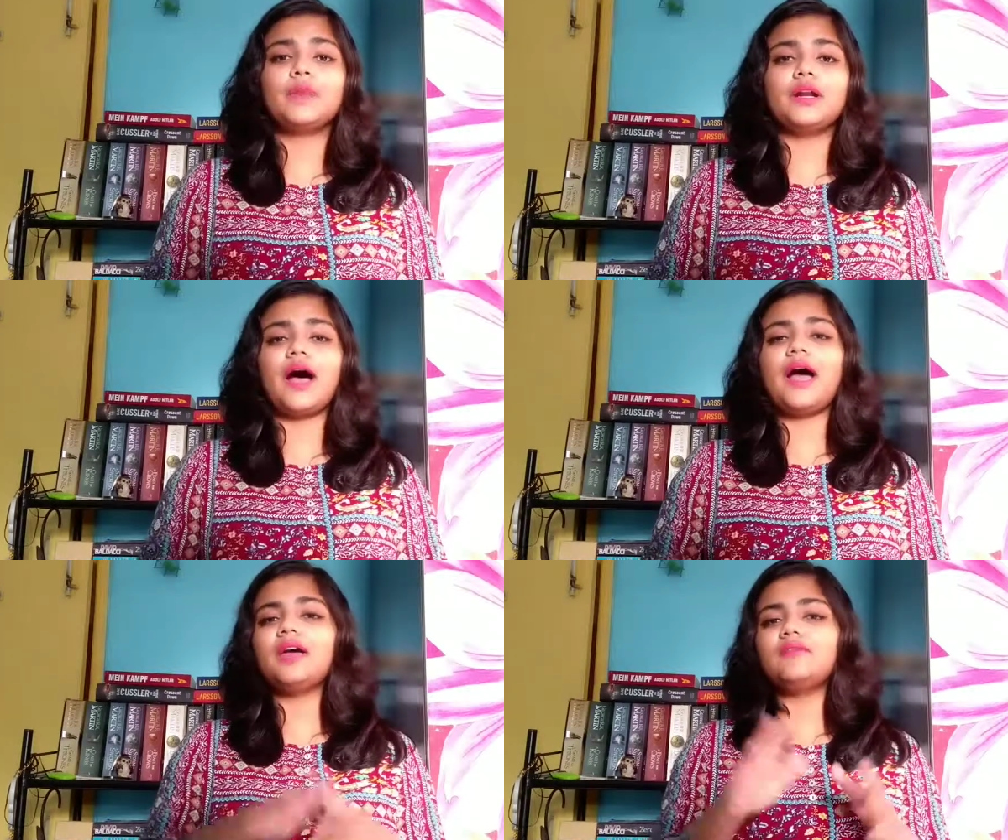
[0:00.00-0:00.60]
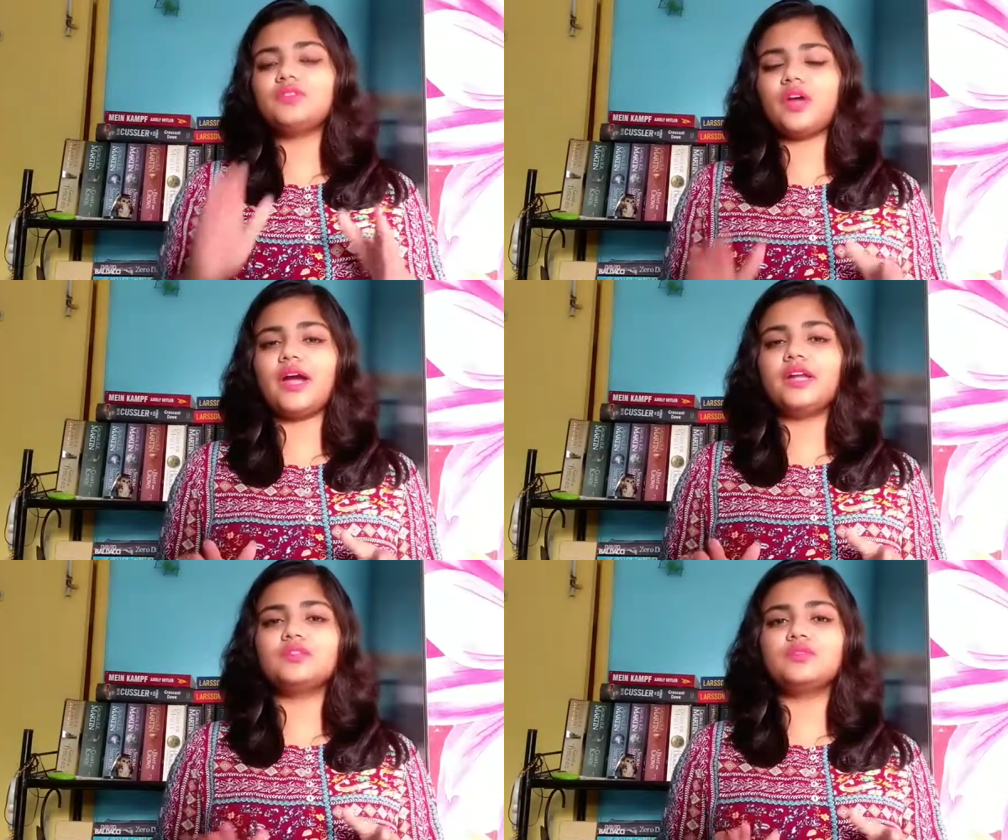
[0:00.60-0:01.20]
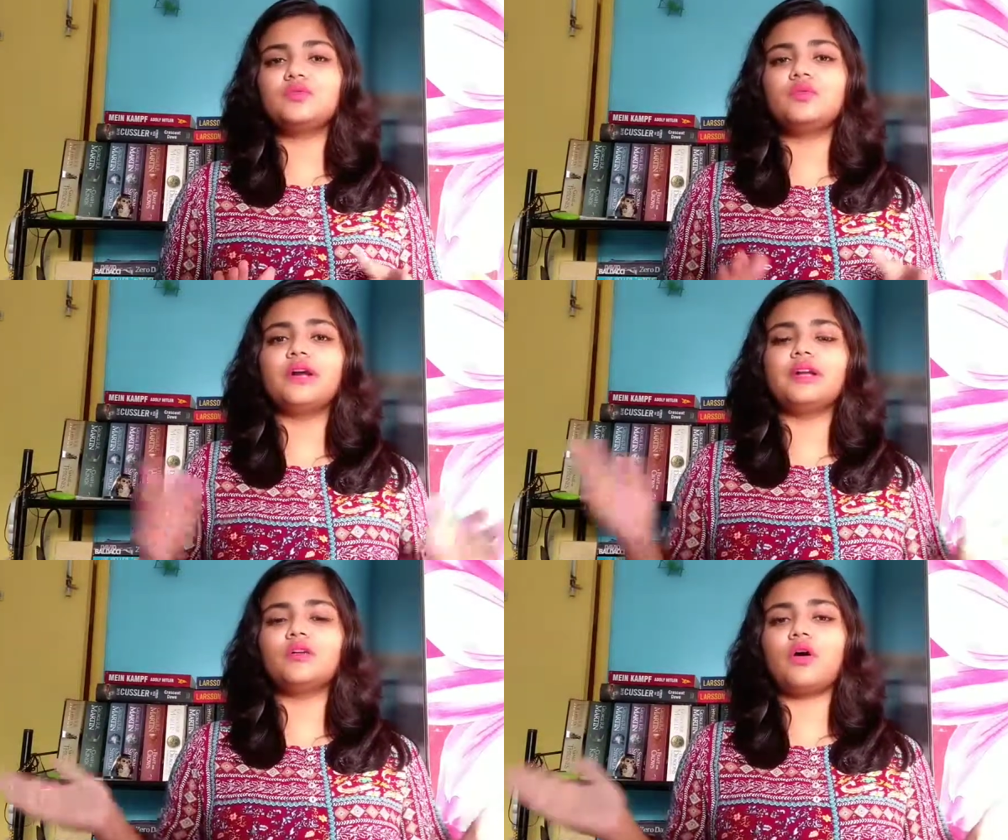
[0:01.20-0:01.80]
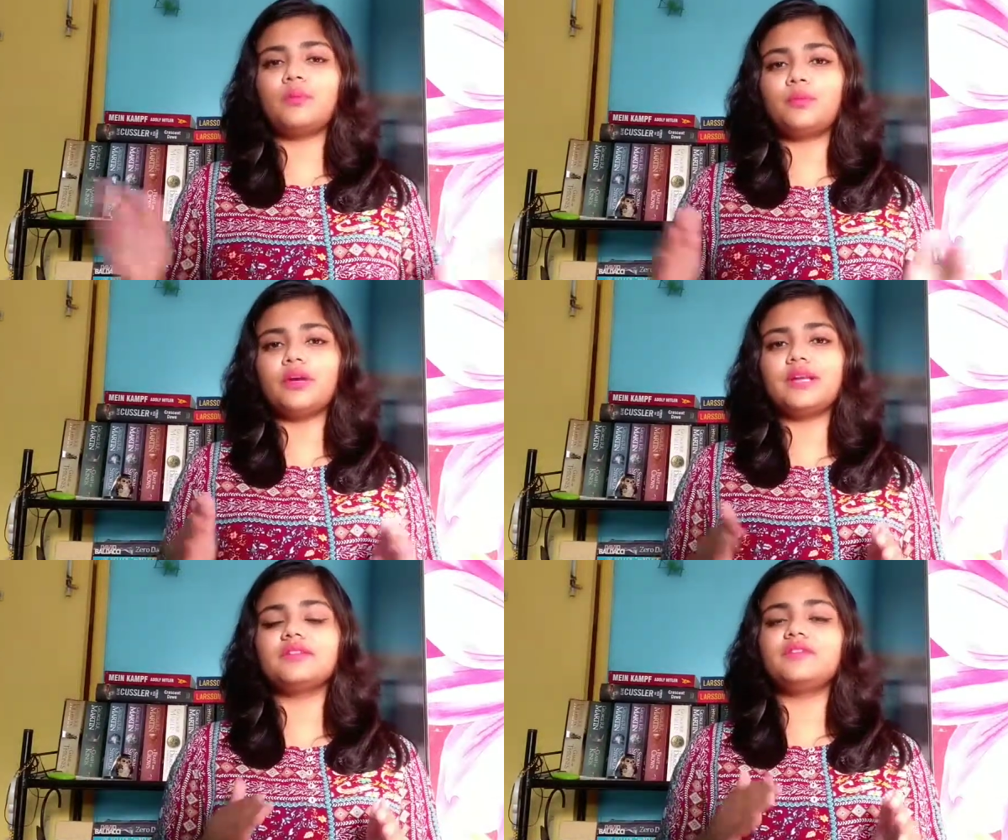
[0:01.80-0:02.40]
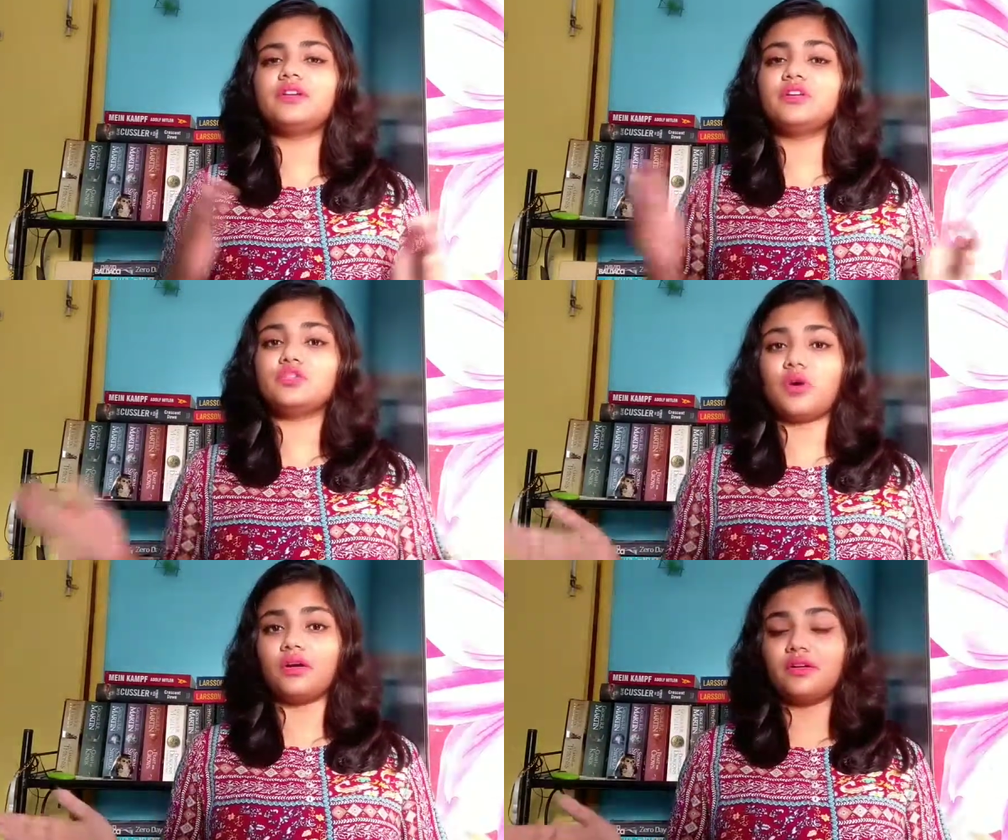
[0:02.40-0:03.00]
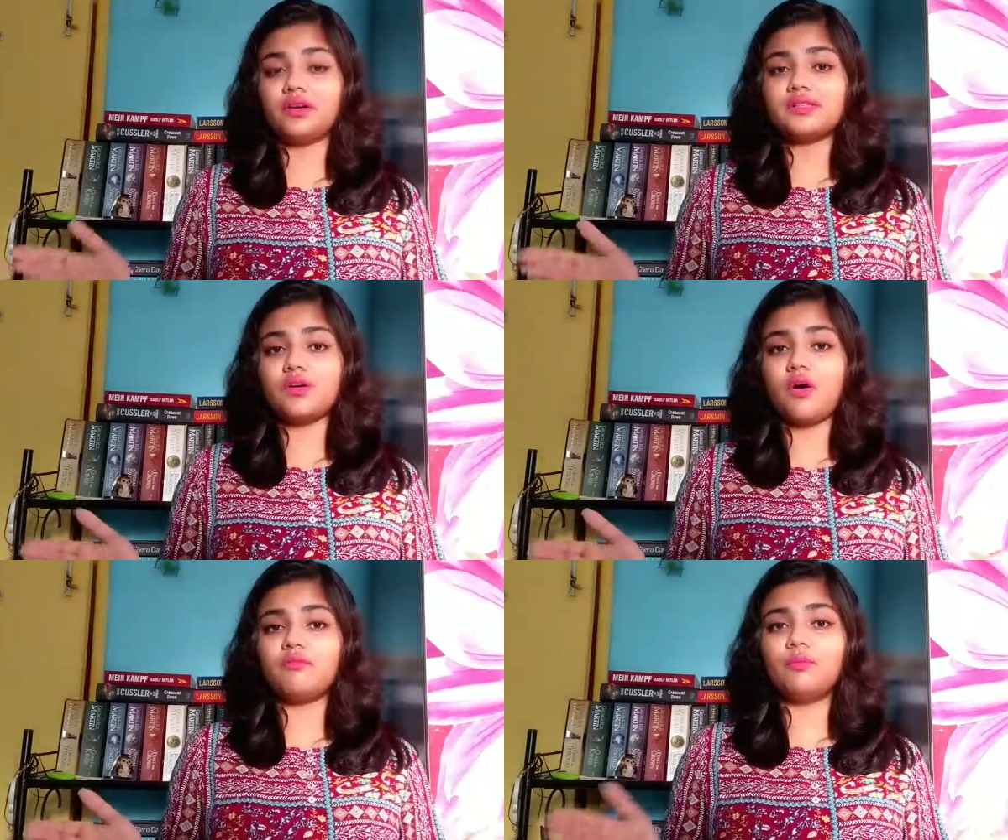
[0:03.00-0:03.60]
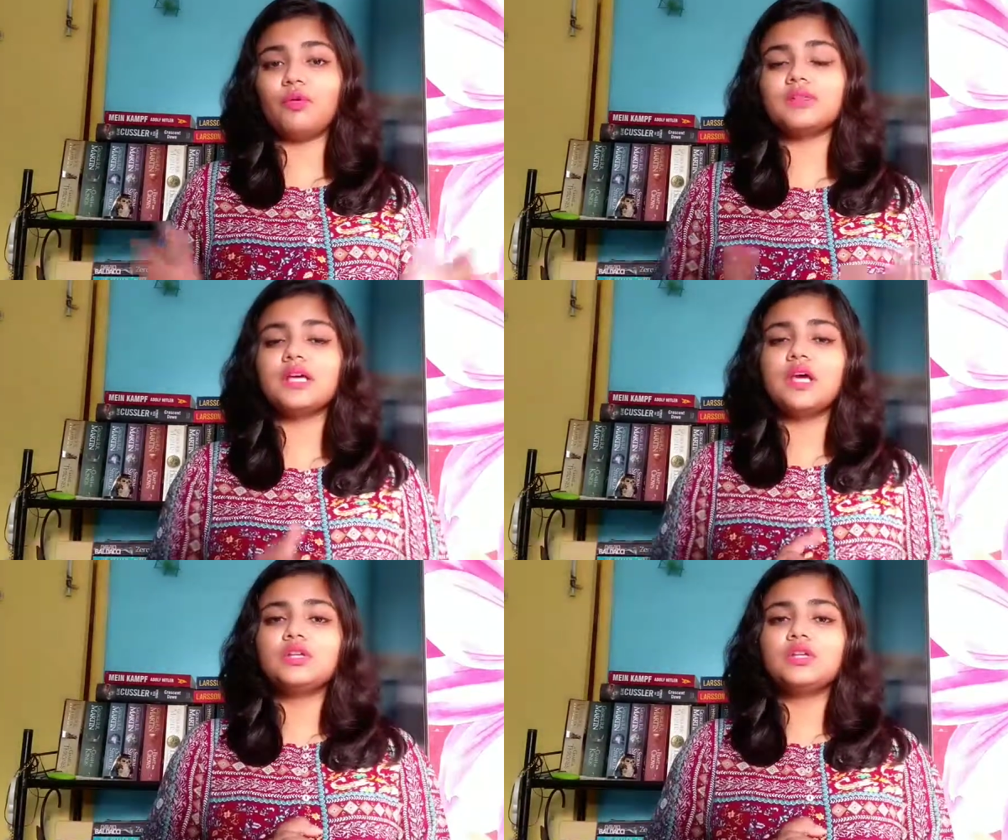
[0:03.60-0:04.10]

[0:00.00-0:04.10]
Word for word: But I have tried to incorporate different genres of books.